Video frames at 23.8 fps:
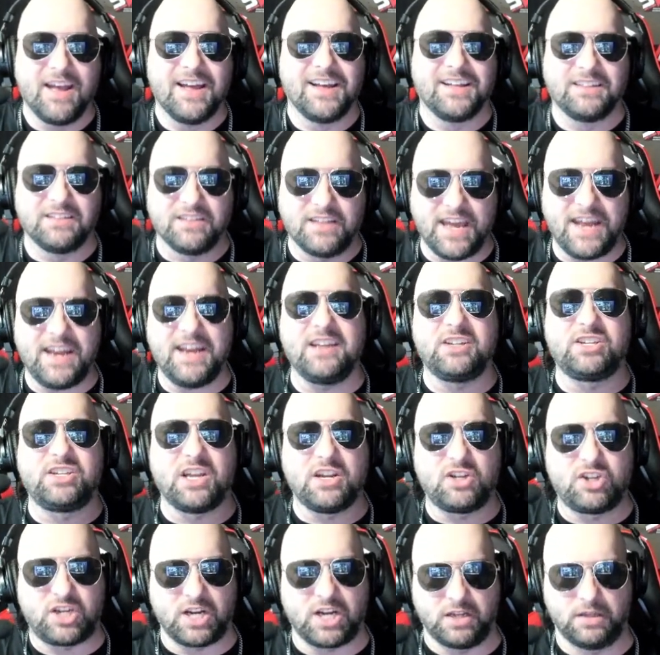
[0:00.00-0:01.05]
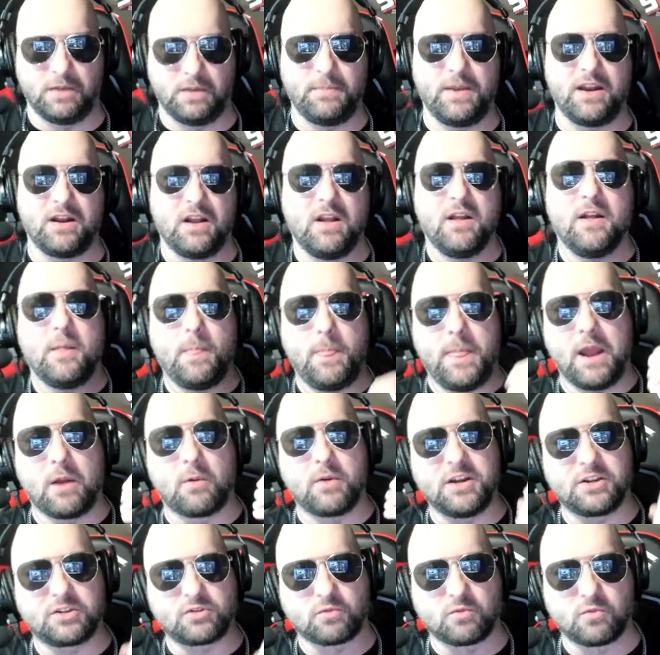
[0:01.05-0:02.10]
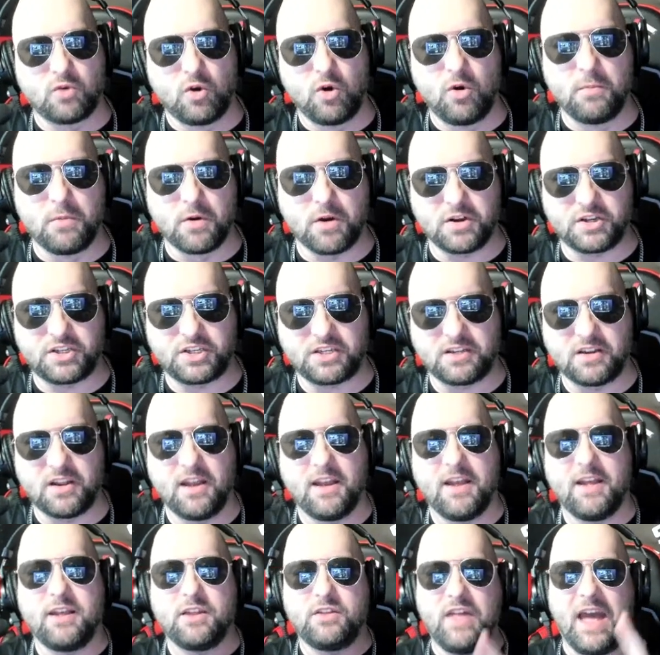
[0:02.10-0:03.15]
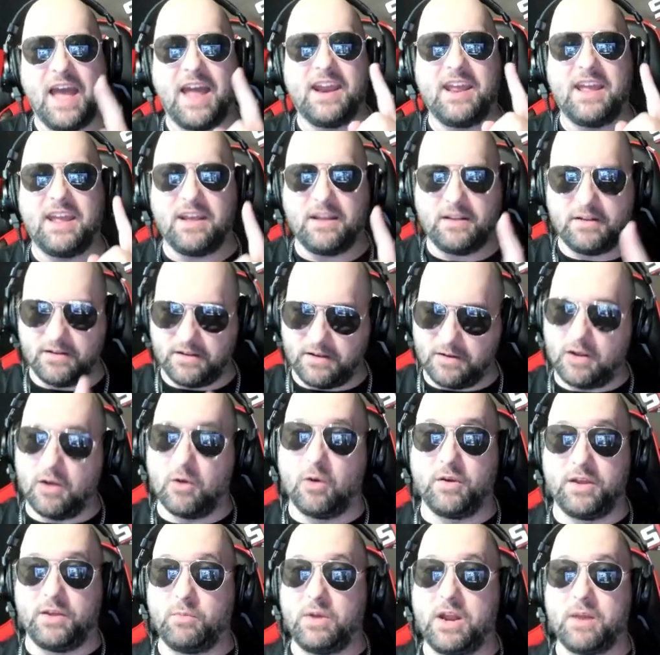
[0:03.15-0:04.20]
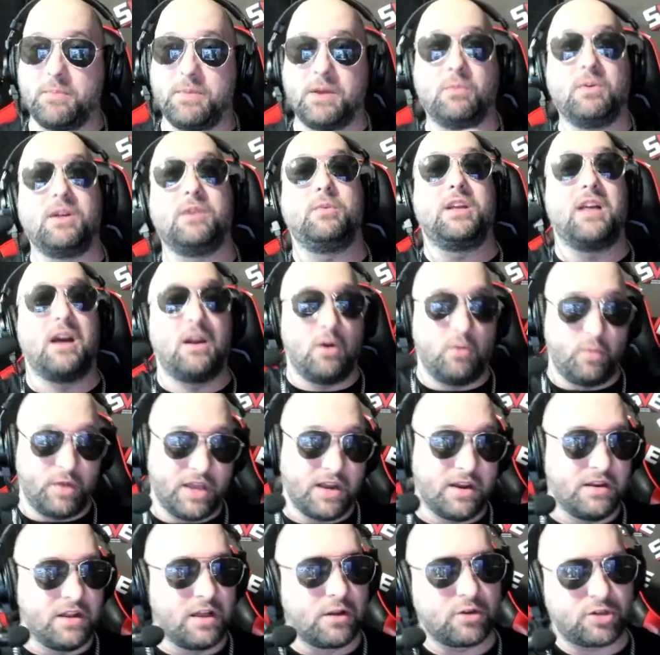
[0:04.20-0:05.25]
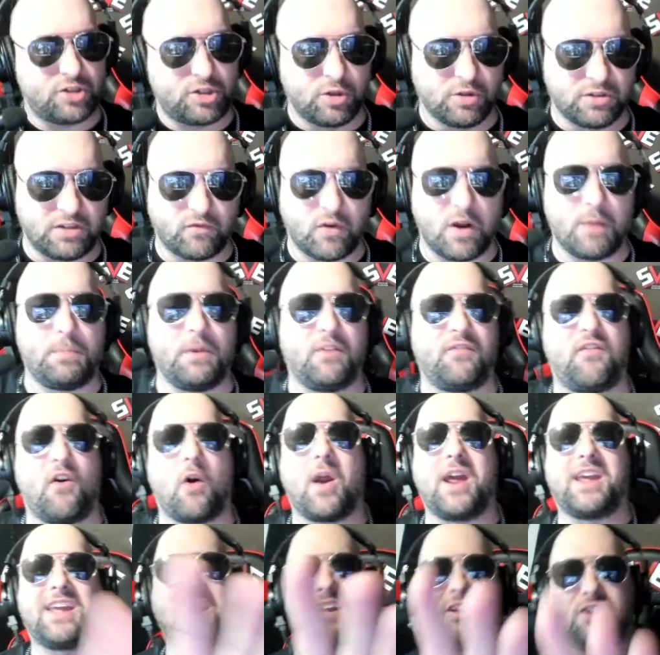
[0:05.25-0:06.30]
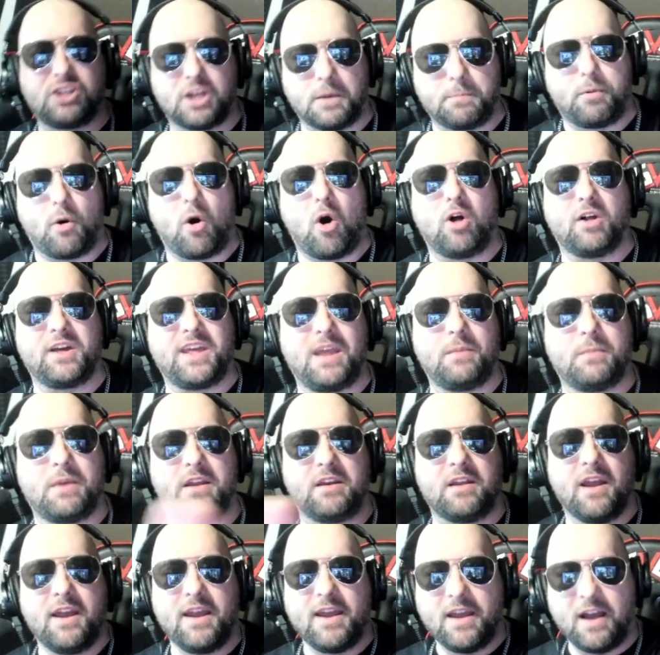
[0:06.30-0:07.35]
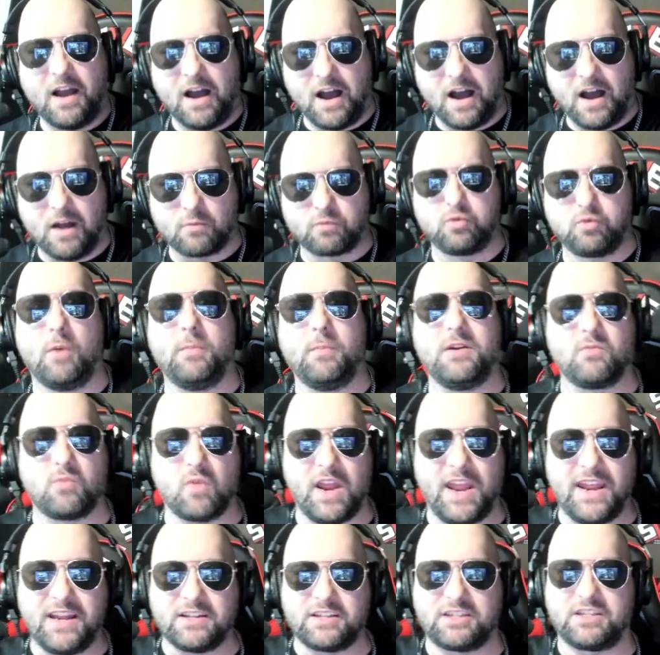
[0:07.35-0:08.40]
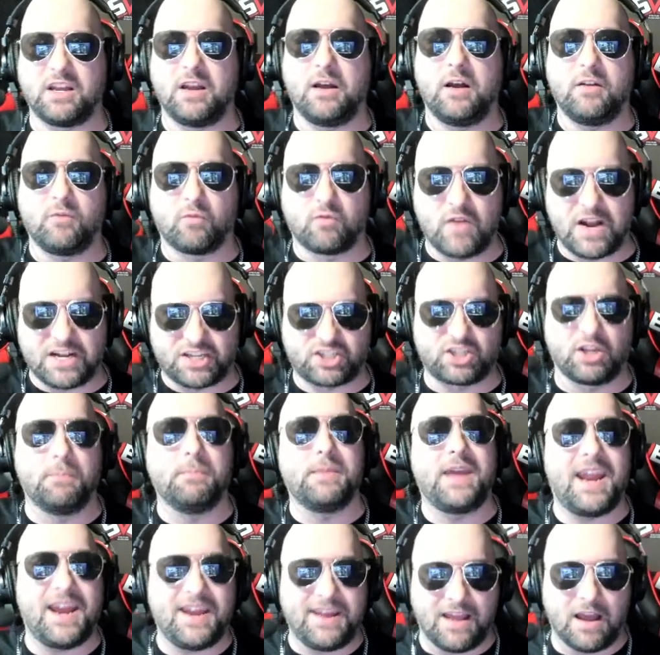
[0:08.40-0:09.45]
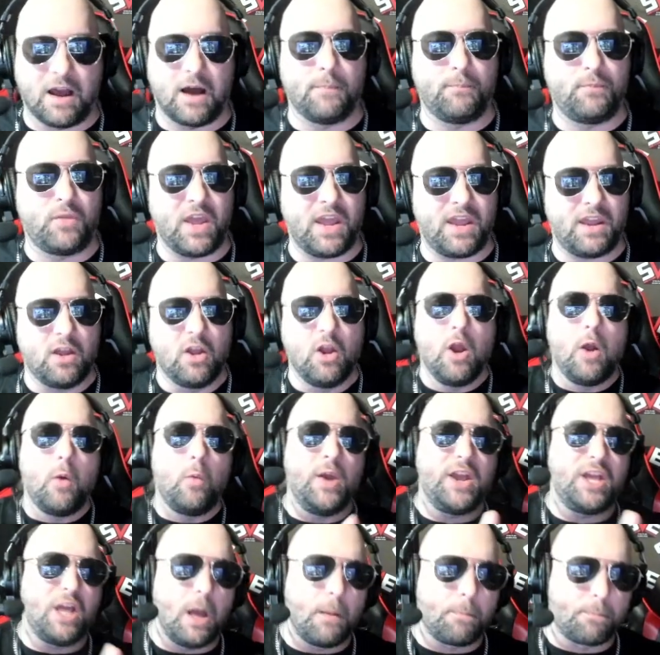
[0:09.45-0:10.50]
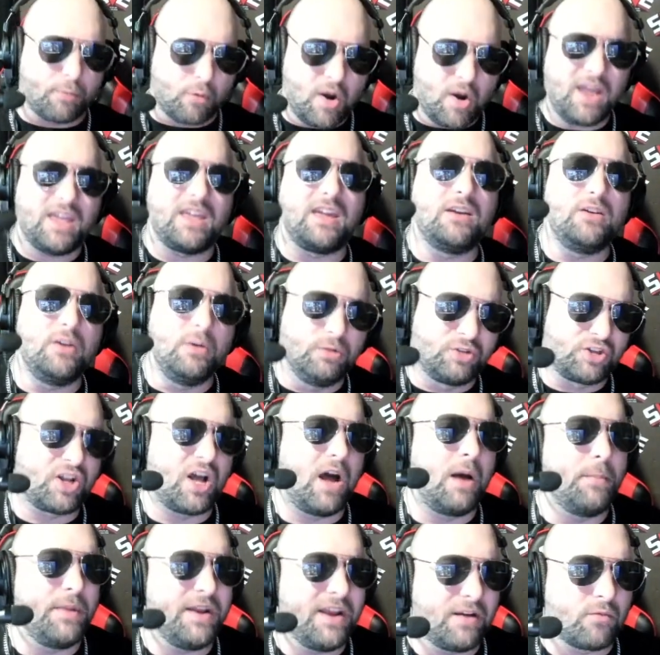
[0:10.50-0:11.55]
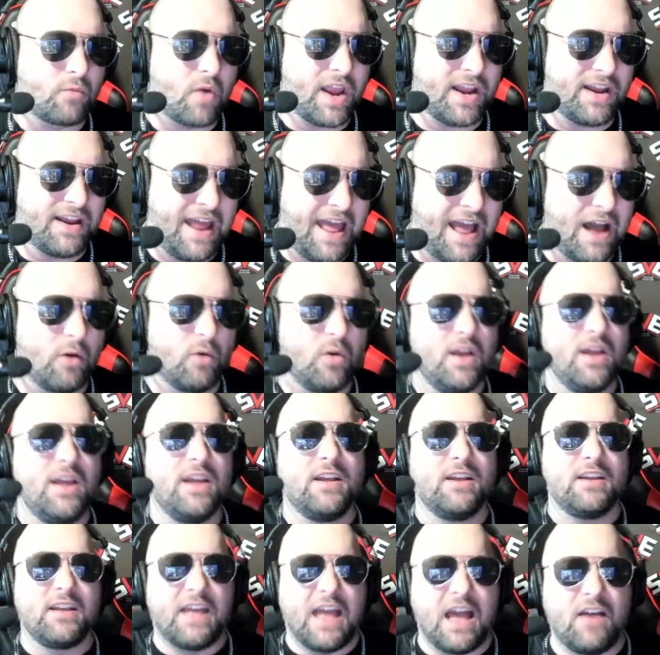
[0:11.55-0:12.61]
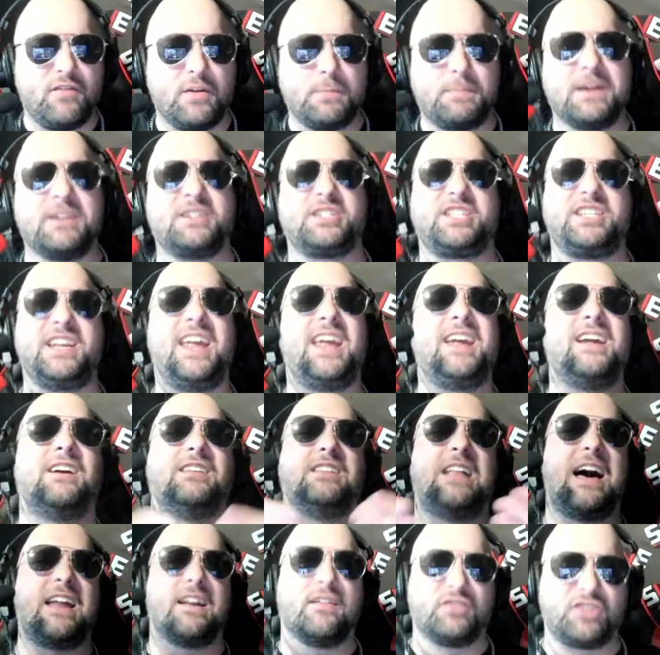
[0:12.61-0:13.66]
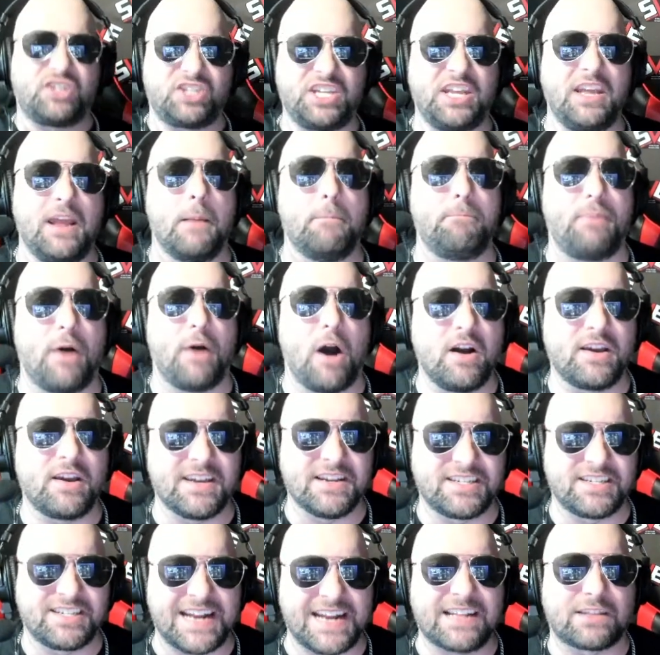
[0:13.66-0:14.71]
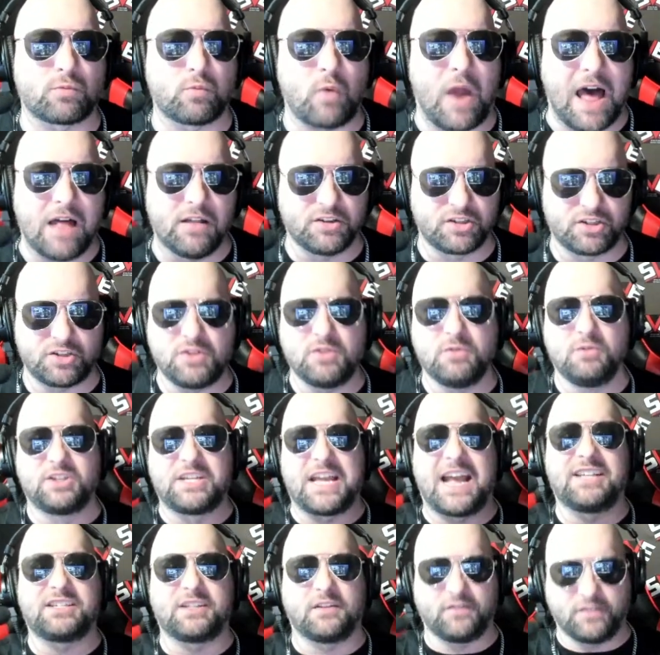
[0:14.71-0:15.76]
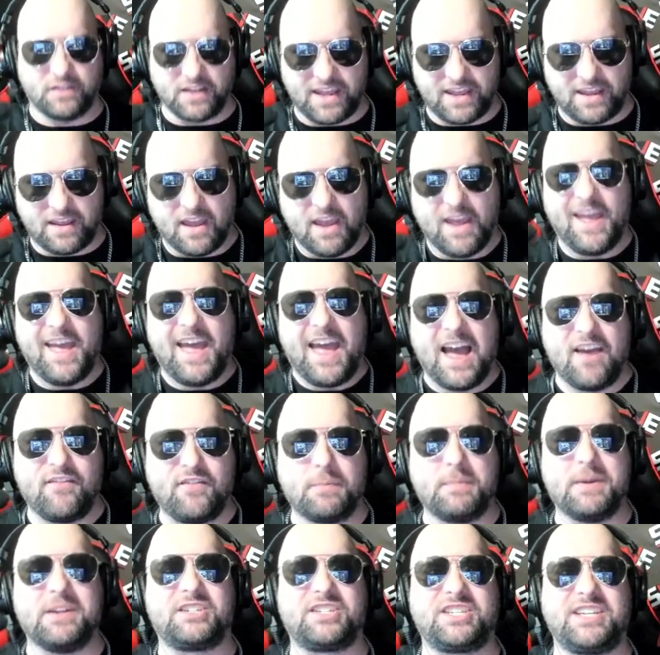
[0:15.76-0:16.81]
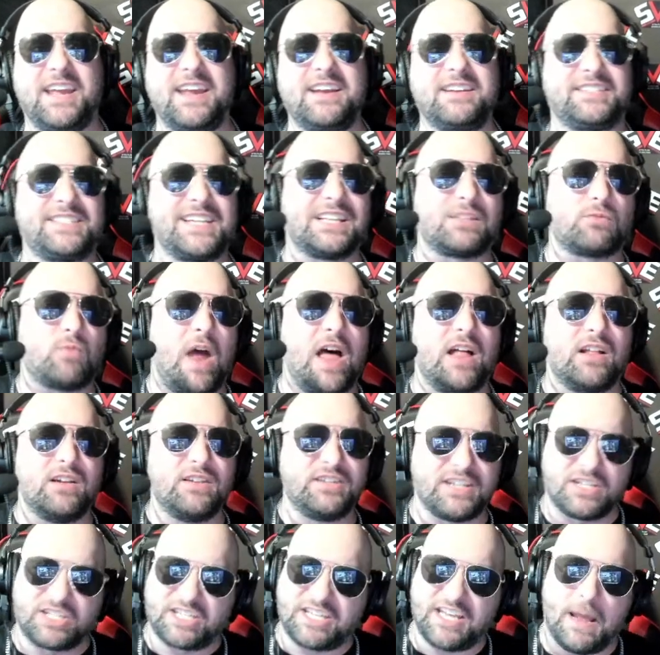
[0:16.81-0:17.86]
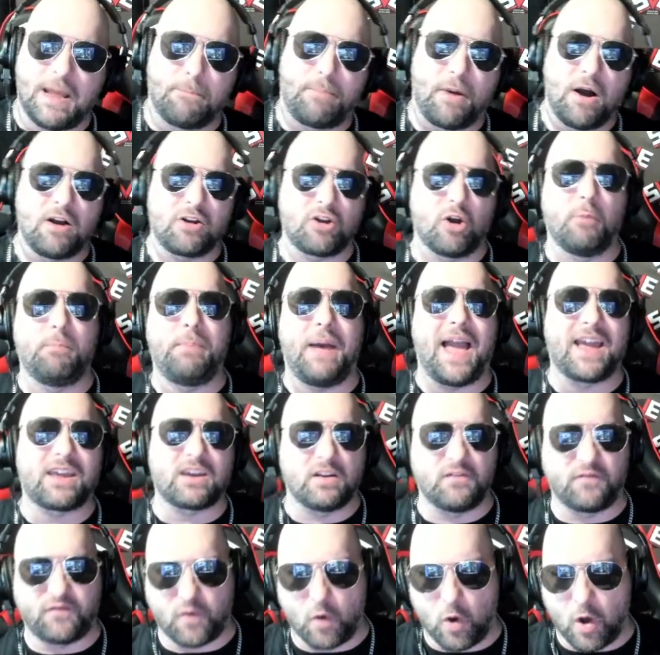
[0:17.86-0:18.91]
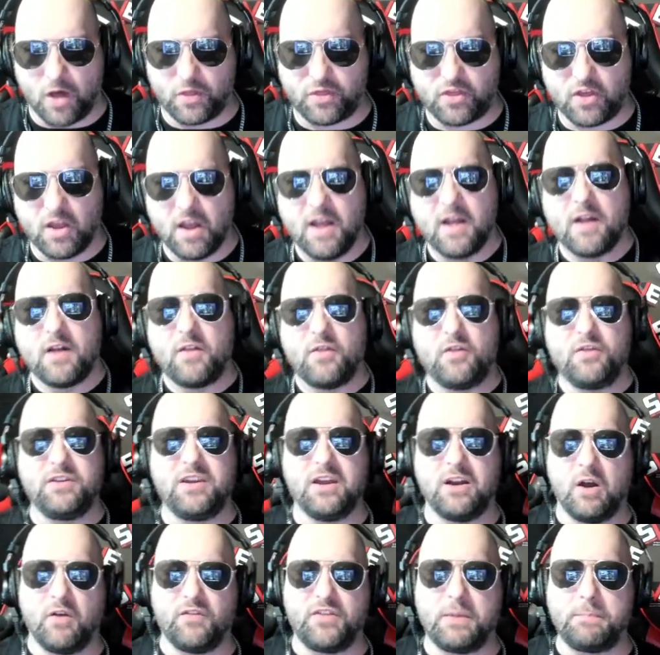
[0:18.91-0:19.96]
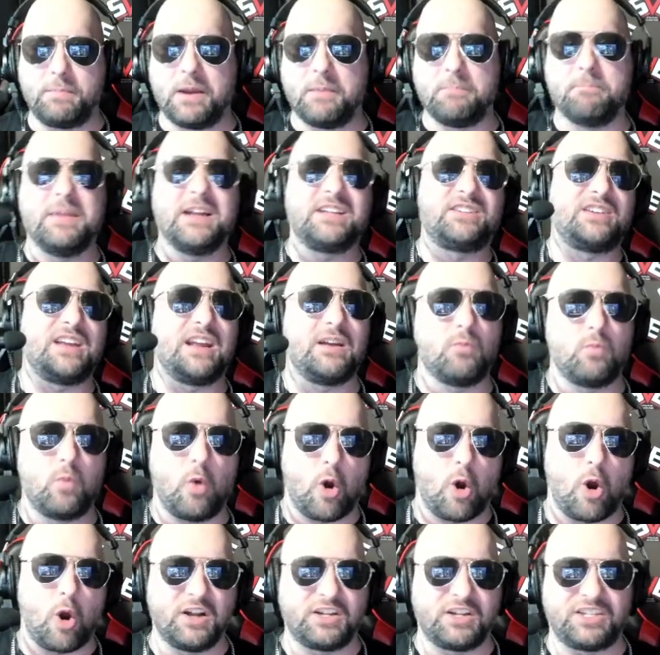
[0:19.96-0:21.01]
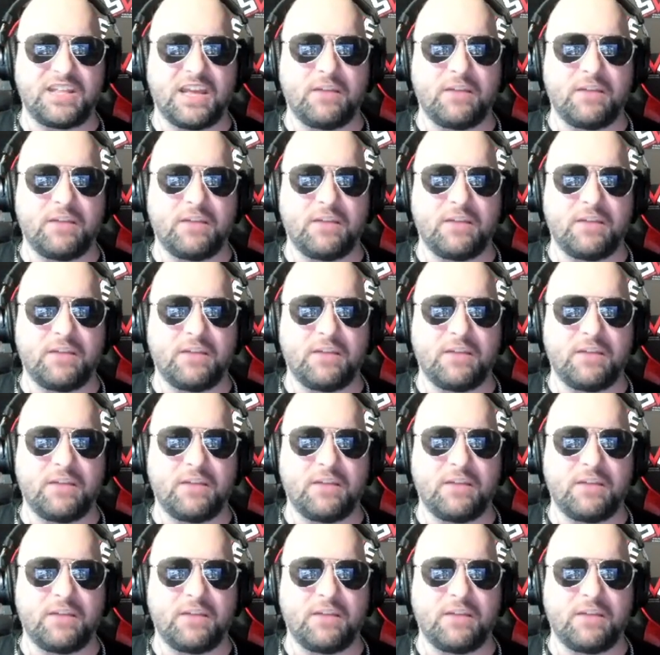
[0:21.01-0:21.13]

Ladies and gentlemen, there is rumors that it, eh, it, eh, oh wait, wait a minute we got oh we got another exclusive right before I get into the Paul Heyman uh, Roman Reigns WrestleMania update we got breaking news coming in right now have you been seeing a lot of CM Punk and Seth Rollins news as of late? Have you been seeing Seth Rollins and CM Punk go back and forth? You know, they've been mincing words.